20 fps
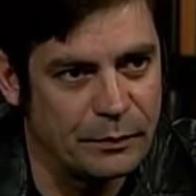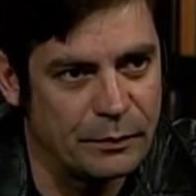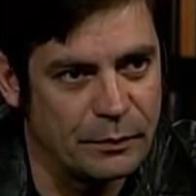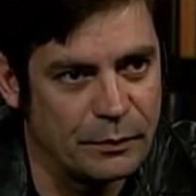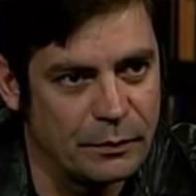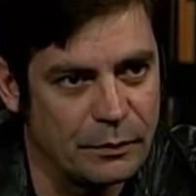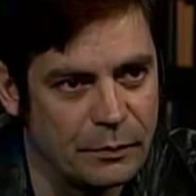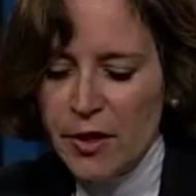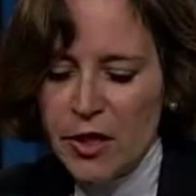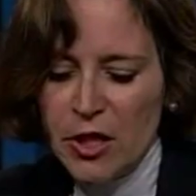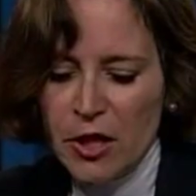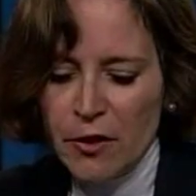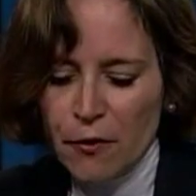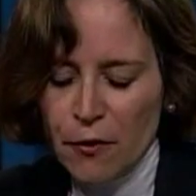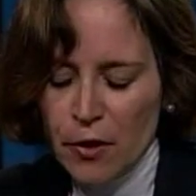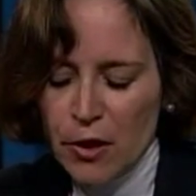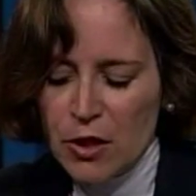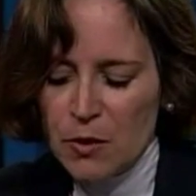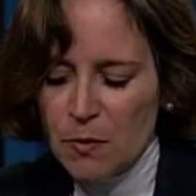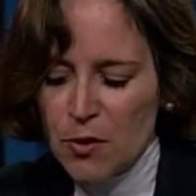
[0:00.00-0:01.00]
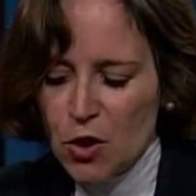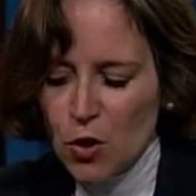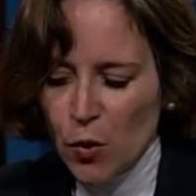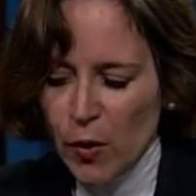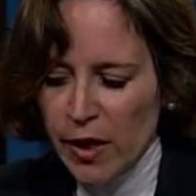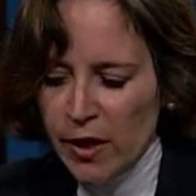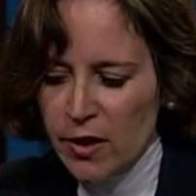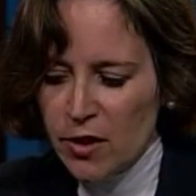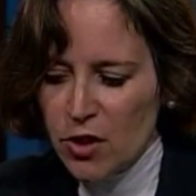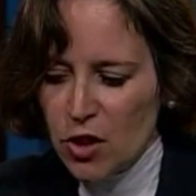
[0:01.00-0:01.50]
Right. The difference
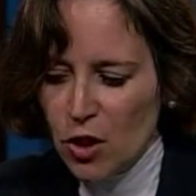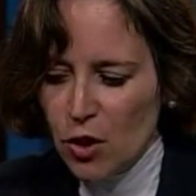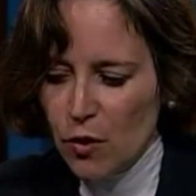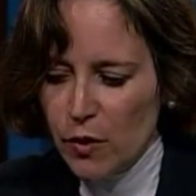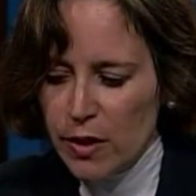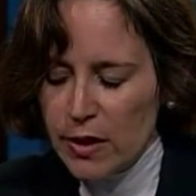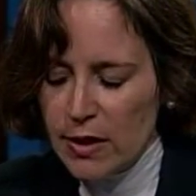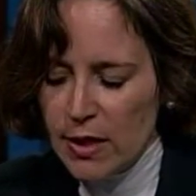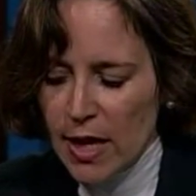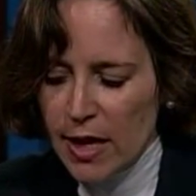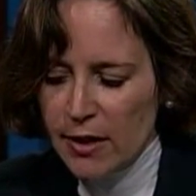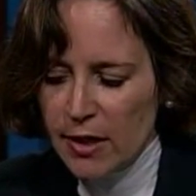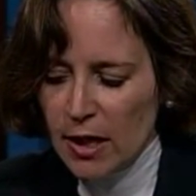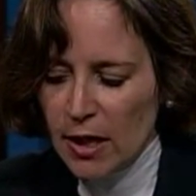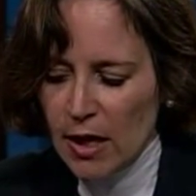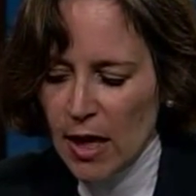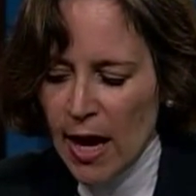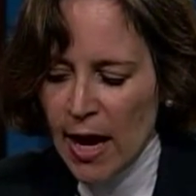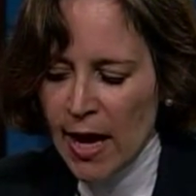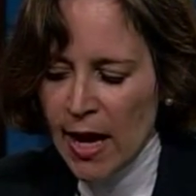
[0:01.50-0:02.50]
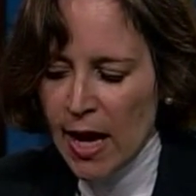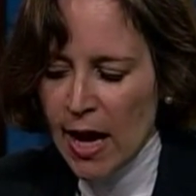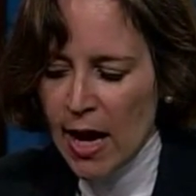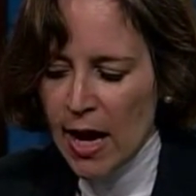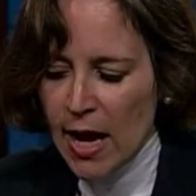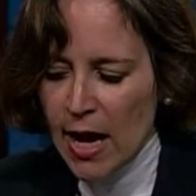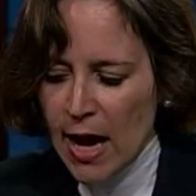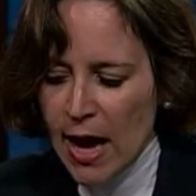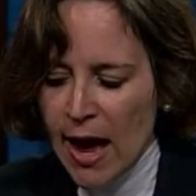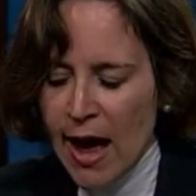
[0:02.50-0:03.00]
between the two is that the
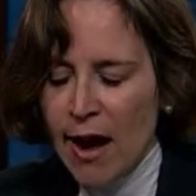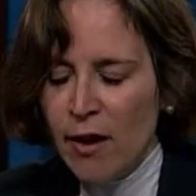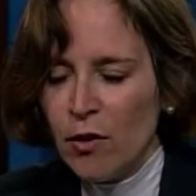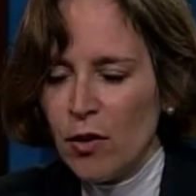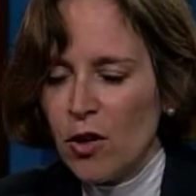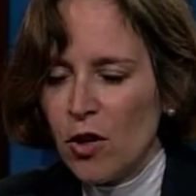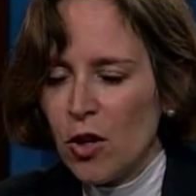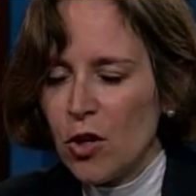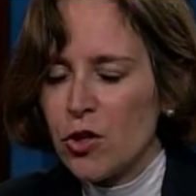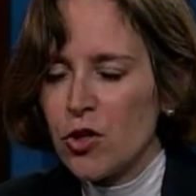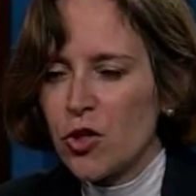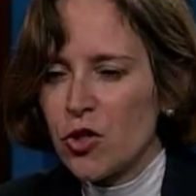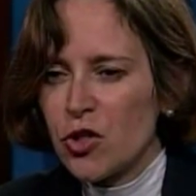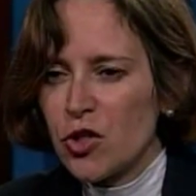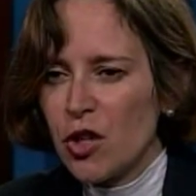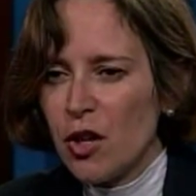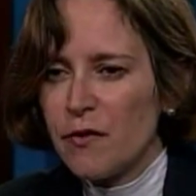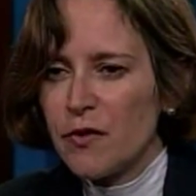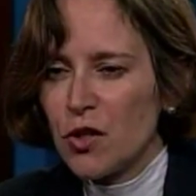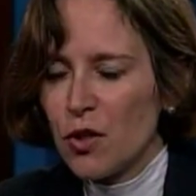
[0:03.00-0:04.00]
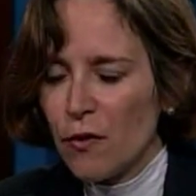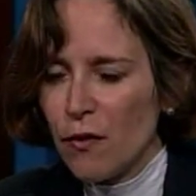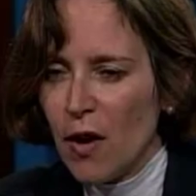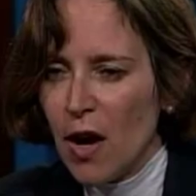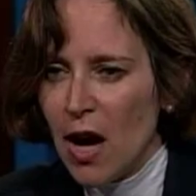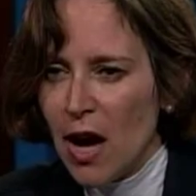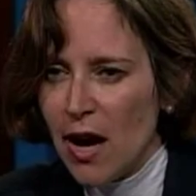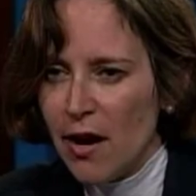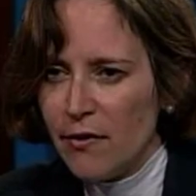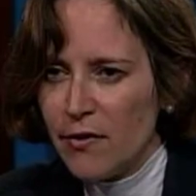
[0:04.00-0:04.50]
agriculture stuff
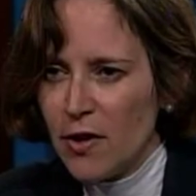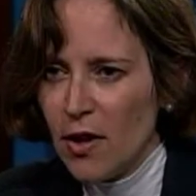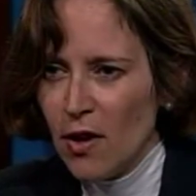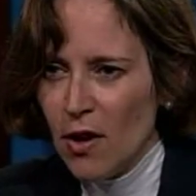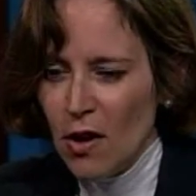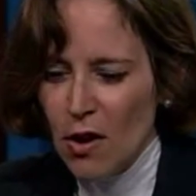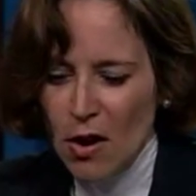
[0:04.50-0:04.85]
survived,